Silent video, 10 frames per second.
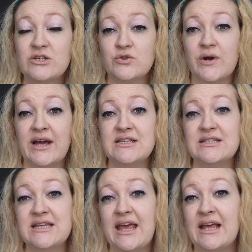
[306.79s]
try to
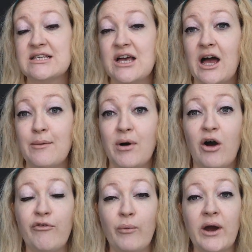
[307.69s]
take time
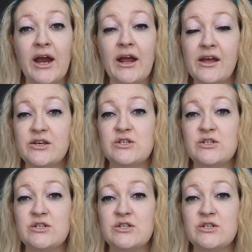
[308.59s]
off work